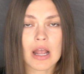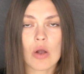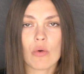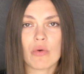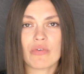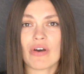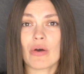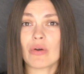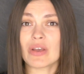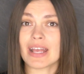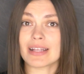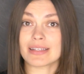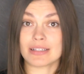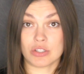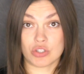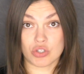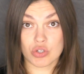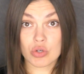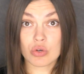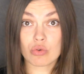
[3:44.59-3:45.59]
without getting
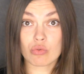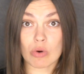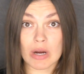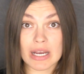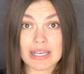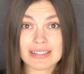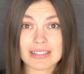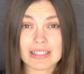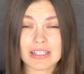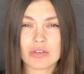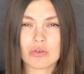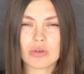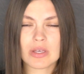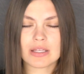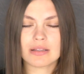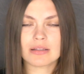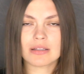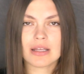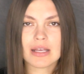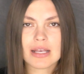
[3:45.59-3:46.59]
too crazy, you
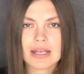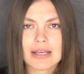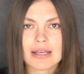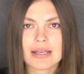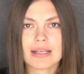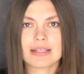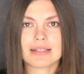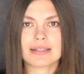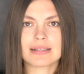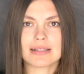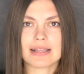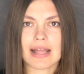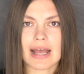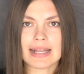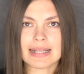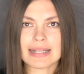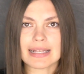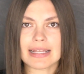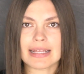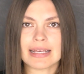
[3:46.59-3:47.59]
can
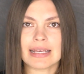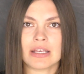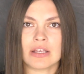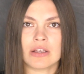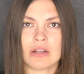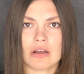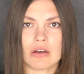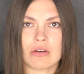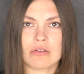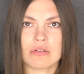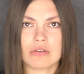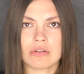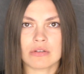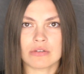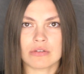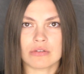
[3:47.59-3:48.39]
slightly,